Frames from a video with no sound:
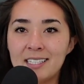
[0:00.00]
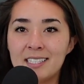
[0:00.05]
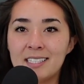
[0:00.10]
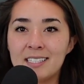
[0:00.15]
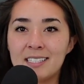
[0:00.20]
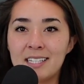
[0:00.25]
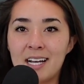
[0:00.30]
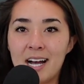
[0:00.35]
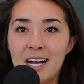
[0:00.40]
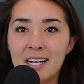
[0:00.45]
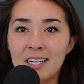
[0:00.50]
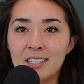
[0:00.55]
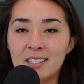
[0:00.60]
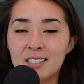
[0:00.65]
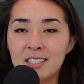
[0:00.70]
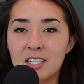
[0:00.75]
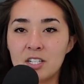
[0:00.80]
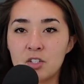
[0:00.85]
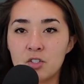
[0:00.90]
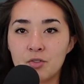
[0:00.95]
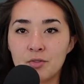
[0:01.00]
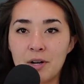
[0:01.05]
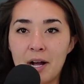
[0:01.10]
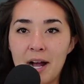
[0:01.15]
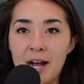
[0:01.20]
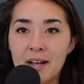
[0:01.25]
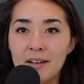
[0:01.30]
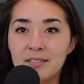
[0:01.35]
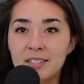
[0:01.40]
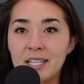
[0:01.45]
desires and
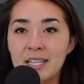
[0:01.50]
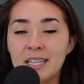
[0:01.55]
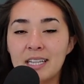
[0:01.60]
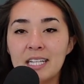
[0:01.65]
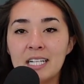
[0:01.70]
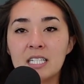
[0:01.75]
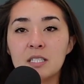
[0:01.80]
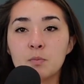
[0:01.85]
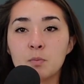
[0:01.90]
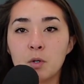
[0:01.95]
drives and things